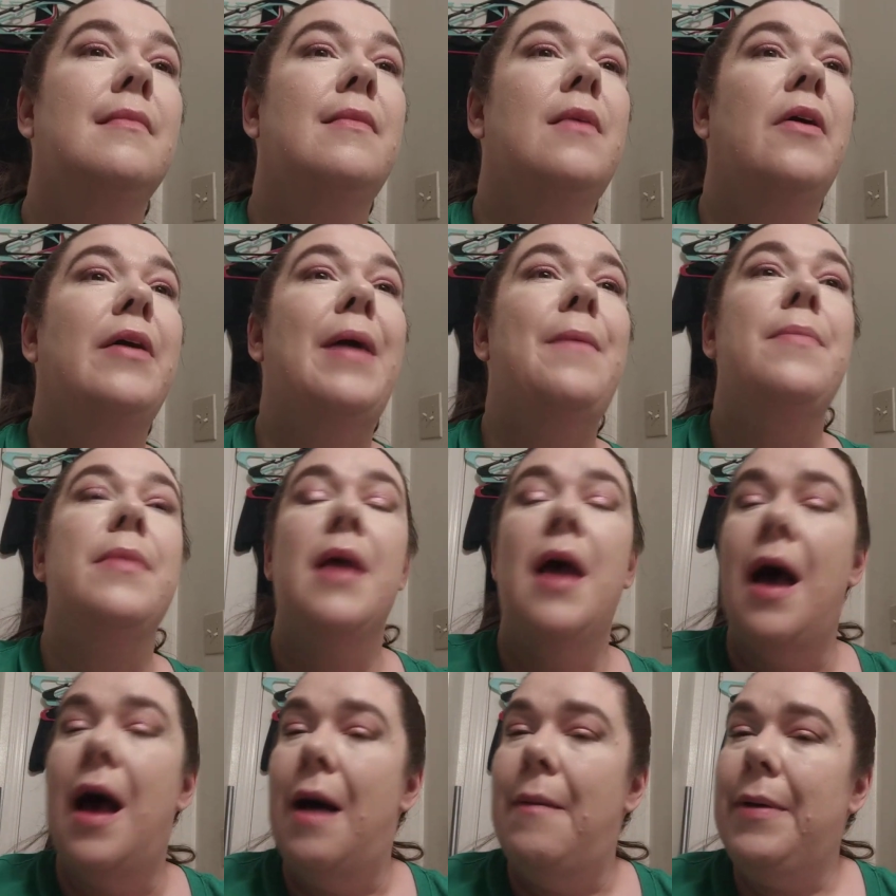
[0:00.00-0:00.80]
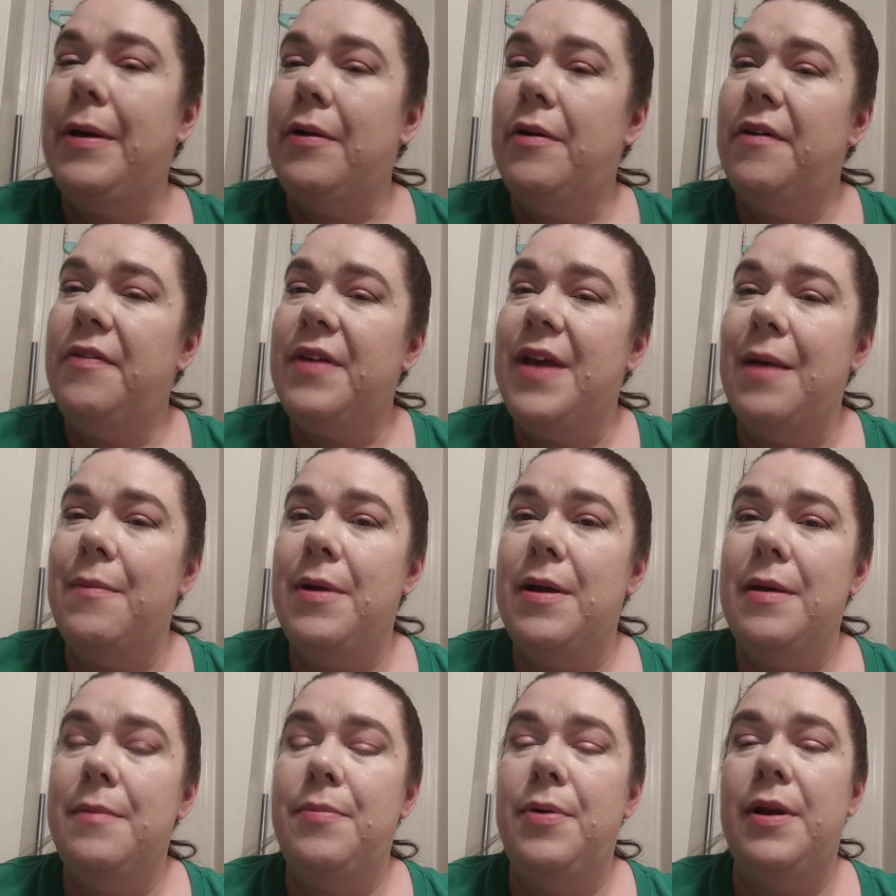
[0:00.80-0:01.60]
Okay, I'm gonna go off
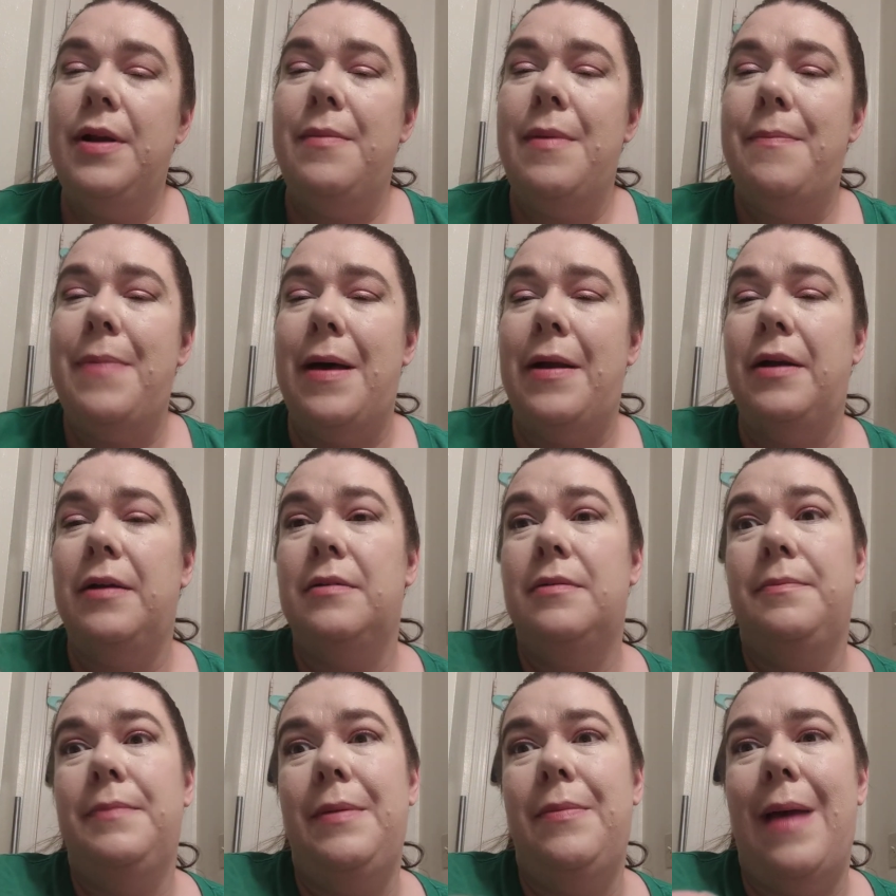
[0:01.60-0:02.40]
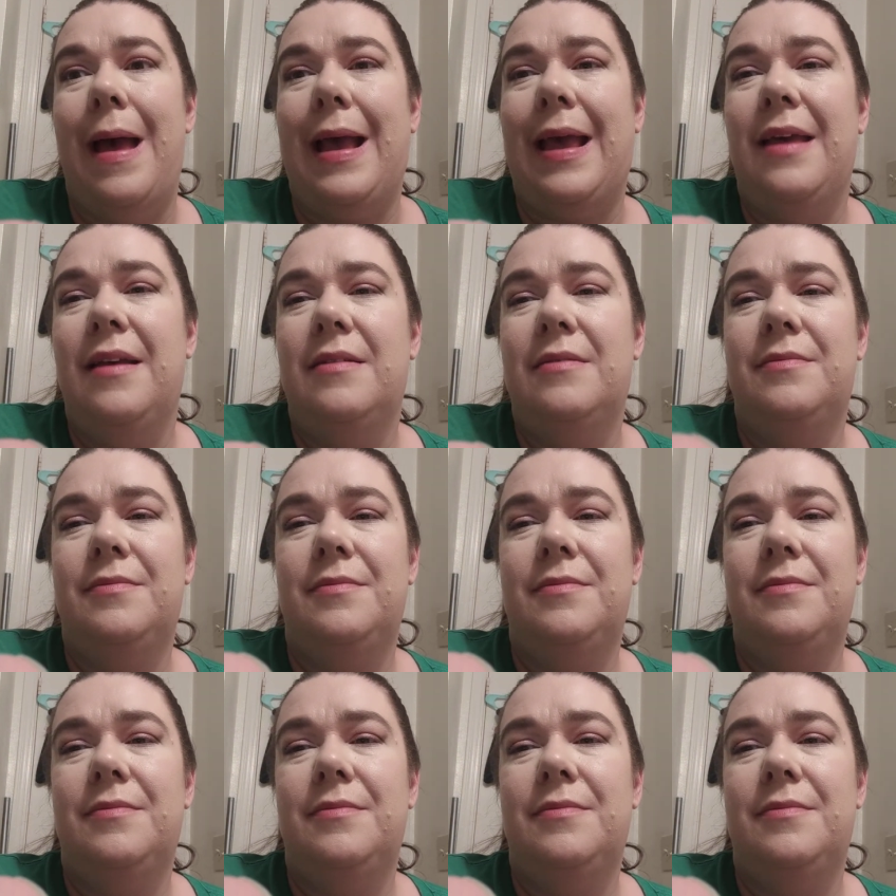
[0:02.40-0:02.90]
camera and put on my powder. Be back.